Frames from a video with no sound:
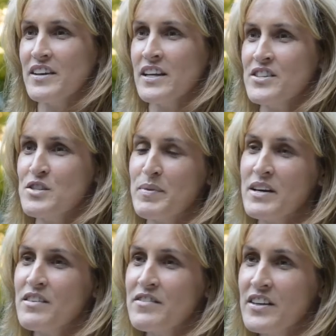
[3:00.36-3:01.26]
Fellowes to pick
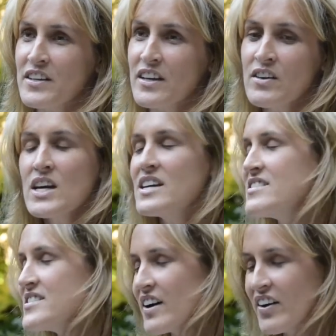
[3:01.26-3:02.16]
up the phone and go,
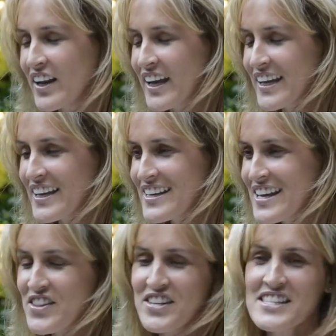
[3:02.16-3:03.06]
darling,
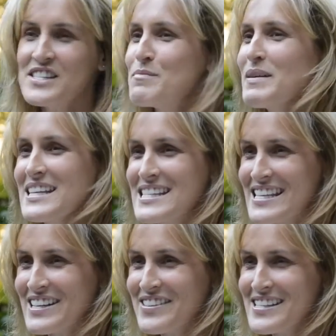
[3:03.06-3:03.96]
this is a
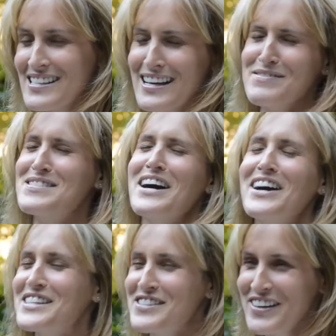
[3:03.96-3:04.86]
mini-series. I'm
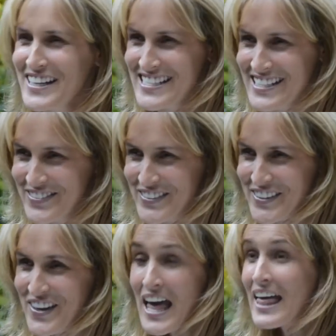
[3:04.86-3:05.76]
dying to write it for
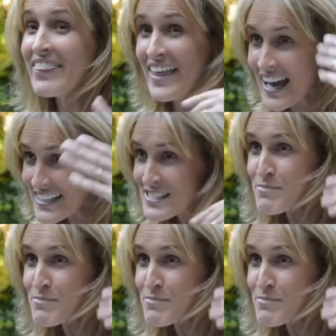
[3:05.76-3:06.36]
you. That's